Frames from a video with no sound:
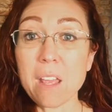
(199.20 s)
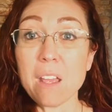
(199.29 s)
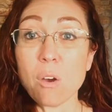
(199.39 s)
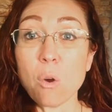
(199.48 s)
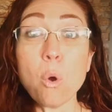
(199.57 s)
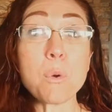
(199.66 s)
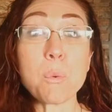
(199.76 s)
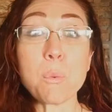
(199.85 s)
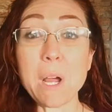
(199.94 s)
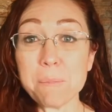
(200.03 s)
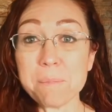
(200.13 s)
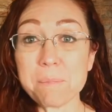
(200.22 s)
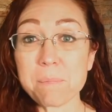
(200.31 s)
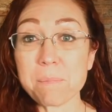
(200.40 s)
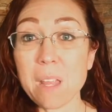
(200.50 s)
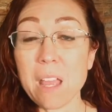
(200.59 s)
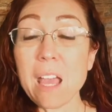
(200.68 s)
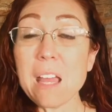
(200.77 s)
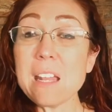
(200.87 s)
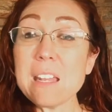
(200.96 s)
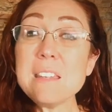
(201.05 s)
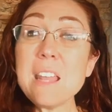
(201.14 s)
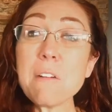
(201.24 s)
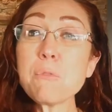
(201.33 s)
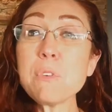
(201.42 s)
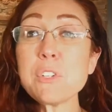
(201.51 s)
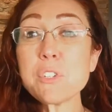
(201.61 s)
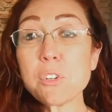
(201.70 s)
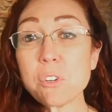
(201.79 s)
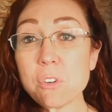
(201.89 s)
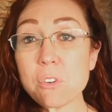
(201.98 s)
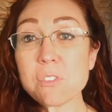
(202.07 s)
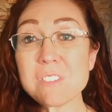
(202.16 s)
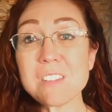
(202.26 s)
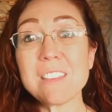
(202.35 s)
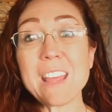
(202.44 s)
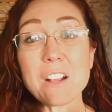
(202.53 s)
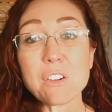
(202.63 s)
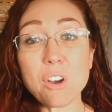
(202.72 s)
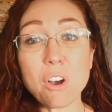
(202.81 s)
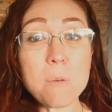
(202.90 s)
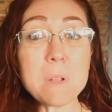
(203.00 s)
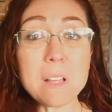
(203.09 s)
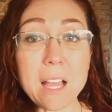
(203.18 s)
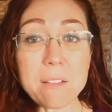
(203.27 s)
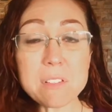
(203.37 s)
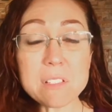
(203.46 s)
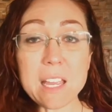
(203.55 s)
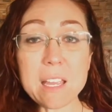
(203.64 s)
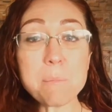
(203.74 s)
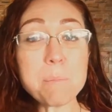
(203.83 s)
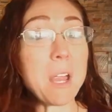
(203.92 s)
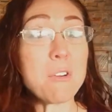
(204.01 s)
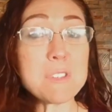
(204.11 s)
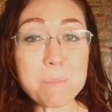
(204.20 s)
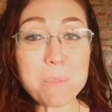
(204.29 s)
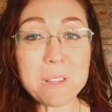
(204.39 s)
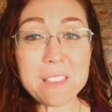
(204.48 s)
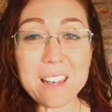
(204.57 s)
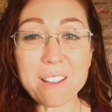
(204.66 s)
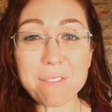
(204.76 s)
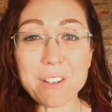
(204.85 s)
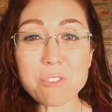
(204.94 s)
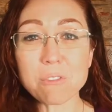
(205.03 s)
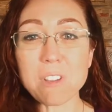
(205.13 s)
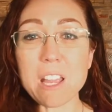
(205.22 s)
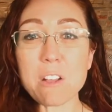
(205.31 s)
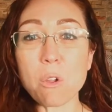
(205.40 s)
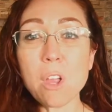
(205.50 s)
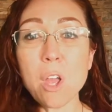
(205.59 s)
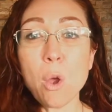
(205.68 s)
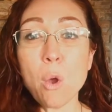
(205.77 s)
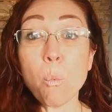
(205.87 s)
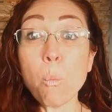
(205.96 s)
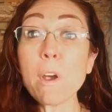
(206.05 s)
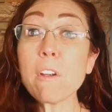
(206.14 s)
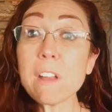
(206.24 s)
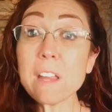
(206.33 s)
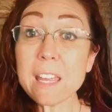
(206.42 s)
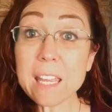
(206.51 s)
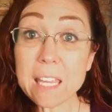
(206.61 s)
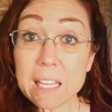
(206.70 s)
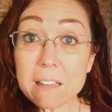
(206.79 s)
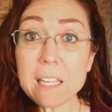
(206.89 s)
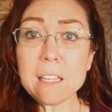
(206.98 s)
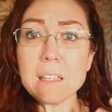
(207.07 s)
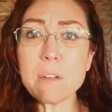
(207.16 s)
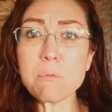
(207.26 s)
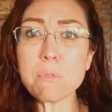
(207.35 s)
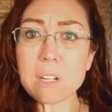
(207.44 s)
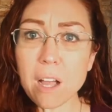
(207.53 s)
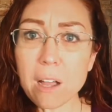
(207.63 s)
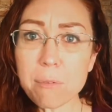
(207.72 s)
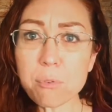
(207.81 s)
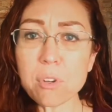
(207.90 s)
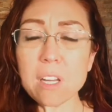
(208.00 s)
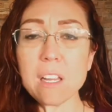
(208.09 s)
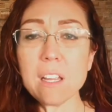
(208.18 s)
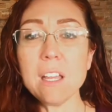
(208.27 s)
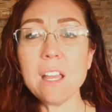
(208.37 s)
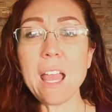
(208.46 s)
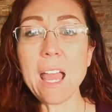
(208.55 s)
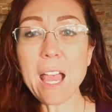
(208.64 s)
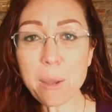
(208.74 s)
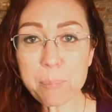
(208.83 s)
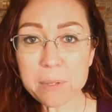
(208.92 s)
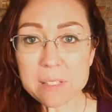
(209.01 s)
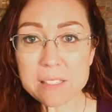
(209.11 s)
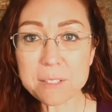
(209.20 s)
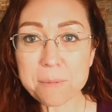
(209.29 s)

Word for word: overwhelm. And it never returns to that calm, alive state, parasympathetic, ventral vagal, where healing and recovery happens.